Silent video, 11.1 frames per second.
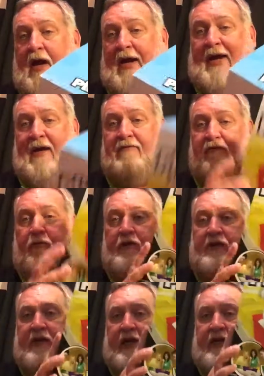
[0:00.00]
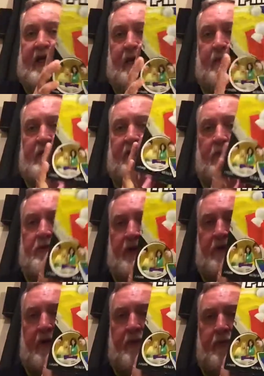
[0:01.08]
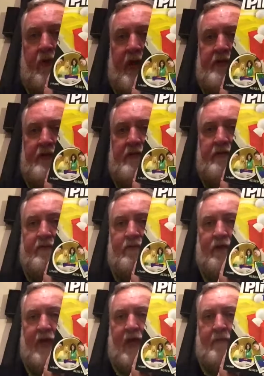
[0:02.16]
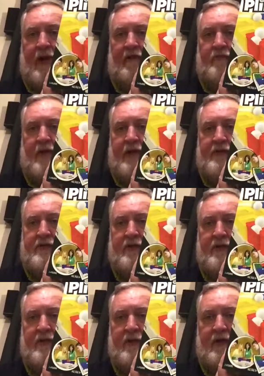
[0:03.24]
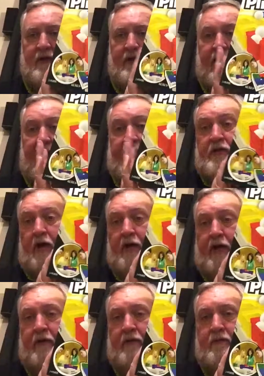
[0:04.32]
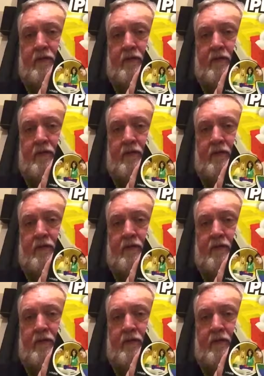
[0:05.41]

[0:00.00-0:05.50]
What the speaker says: I got it for $14.99, which I thought was a great price for the game, half price, at Target.